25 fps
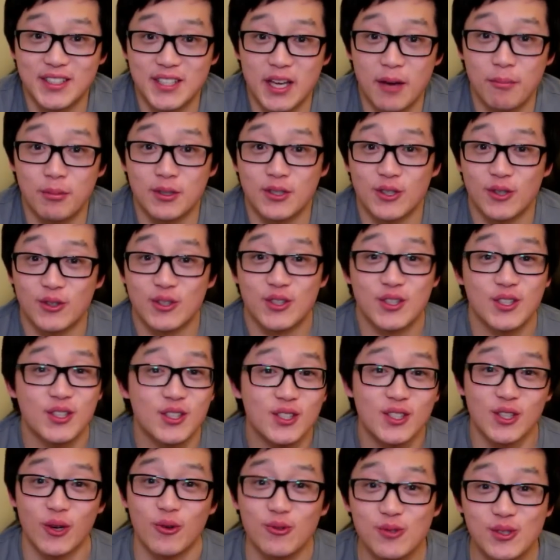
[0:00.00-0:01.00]
episode
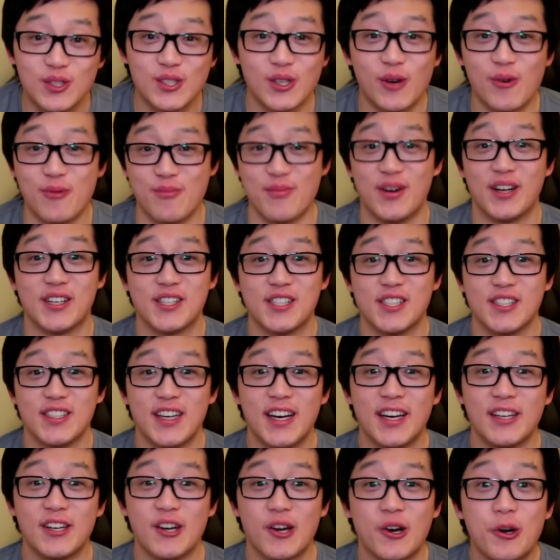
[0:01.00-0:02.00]
so much,
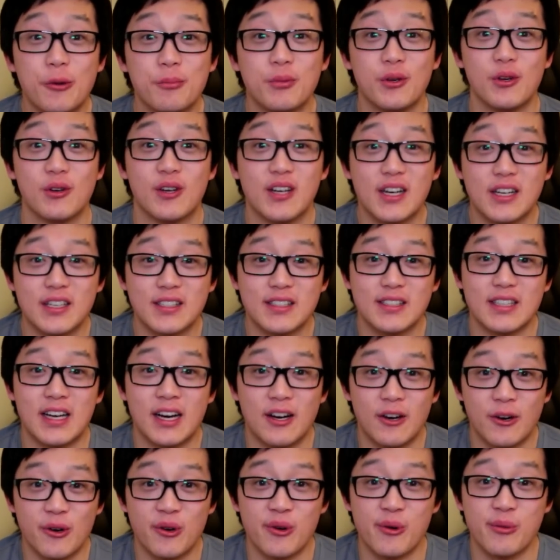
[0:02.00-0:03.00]
and I hope you guys
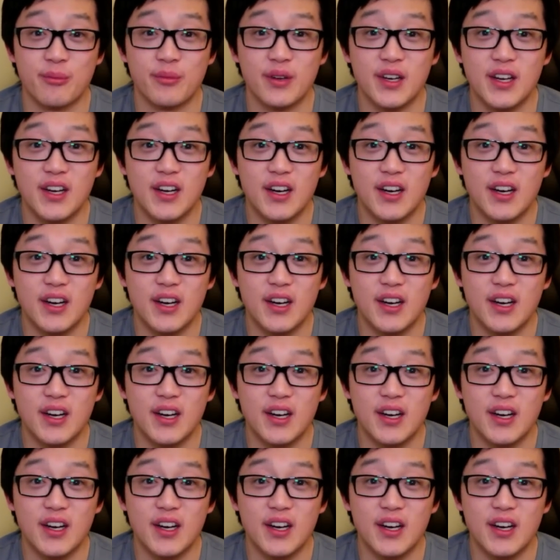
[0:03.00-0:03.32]
at home